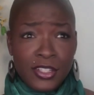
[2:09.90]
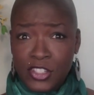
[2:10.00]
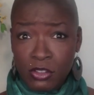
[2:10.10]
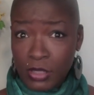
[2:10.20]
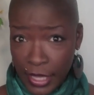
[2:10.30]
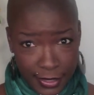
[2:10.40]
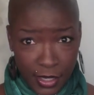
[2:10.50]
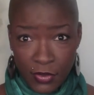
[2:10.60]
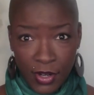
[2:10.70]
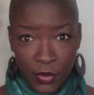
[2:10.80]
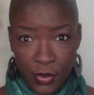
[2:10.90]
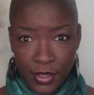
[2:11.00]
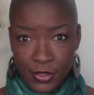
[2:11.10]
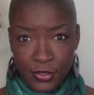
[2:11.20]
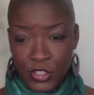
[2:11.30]
Do you like coconut
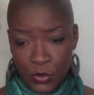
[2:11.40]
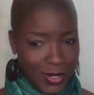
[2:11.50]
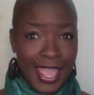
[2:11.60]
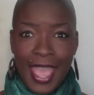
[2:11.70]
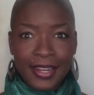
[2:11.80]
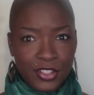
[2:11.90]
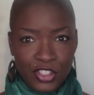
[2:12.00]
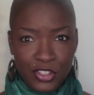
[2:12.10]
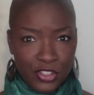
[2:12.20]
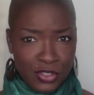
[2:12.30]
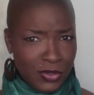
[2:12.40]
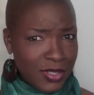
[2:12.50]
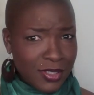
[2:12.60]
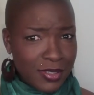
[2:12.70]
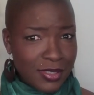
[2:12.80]
oil? Do you want to add it to your
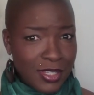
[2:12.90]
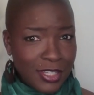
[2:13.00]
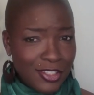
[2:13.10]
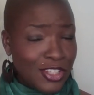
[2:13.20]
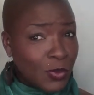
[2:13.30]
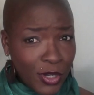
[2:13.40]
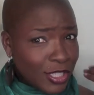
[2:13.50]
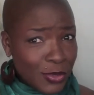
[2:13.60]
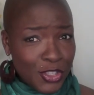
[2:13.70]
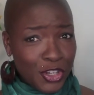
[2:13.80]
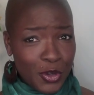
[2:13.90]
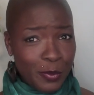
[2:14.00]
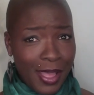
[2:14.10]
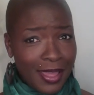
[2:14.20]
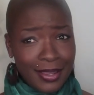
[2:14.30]
juices? Do you want to use it on your
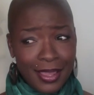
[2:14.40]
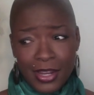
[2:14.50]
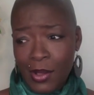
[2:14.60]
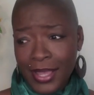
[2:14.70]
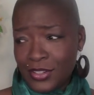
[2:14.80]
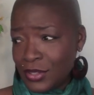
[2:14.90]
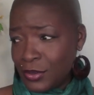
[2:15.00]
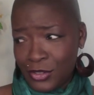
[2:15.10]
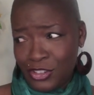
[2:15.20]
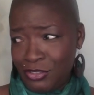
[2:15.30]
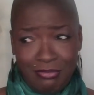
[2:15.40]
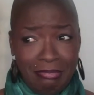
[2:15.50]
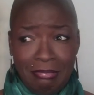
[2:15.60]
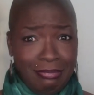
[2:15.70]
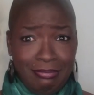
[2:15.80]
body? I know I do.
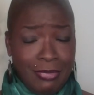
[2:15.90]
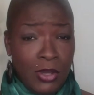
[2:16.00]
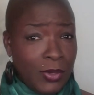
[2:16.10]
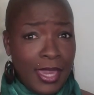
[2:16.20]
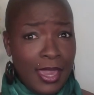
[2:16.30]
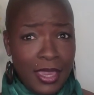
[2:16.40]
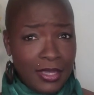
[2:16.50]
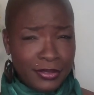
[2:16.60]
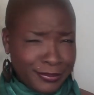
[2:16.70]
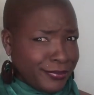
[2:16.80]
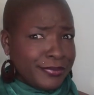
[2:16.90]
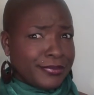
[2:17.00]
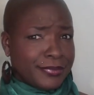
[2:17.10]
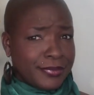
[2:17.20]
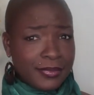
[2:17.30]
Okay.
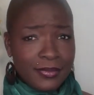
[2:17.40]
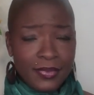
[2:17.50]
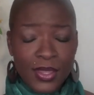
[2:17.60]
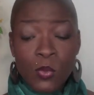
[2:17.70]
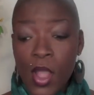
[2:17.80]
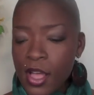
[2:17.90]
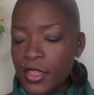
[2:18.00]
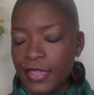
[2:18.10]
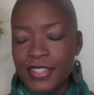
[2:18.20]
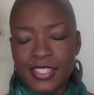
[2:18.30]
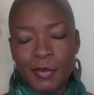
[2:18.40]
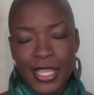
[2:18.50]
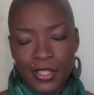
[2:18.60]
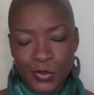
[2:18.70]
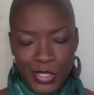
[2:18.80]
Well, and then somebody
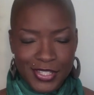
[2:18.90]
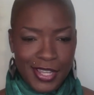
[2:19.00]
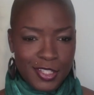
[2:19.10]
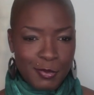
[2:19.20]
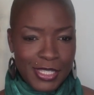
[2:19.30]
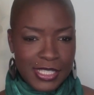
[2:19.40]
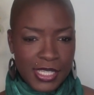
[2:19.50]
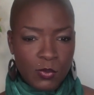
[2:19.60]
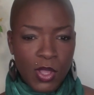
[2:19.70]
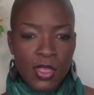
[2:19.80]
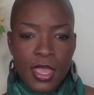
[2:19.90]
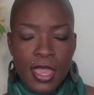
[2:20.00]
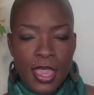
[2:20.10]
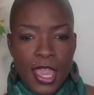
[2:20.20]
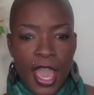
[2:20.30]
else reached out to me and said, well,
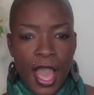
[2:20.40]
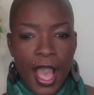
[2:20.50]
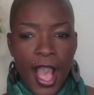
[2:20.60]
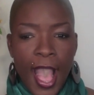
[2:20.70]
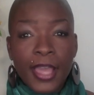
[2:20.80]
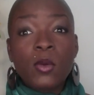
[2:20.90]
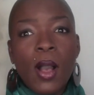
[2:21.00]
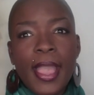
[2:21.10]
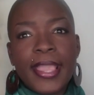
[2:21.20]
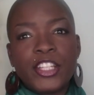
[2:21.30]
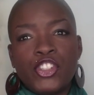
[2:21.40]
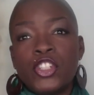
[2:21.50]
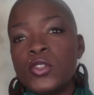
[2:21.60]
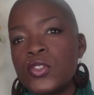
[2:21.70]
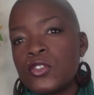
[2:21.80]
how do I
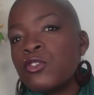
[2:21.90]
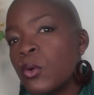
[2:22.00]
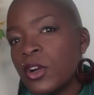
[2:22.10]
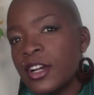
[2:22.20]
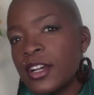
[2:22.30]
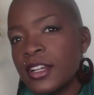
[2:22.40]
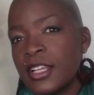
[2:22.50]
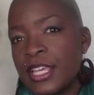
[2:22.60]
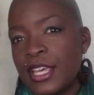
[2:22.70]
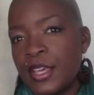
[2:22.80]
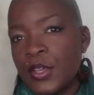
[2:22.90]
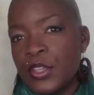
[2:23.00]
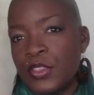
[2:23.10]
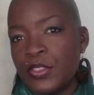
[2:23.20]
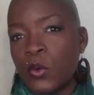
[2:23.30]
juice for
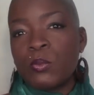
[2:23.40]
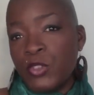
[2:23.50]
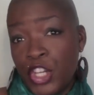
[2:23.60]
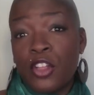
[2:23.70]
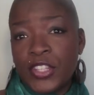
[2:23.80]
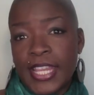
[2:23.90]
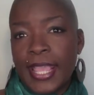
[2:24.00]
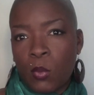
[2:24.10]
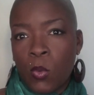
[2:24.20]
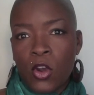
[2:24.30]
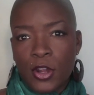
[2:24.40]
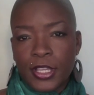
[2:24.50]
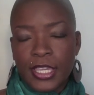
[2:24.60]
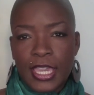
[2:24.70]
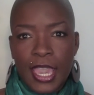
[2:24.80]
the day at work?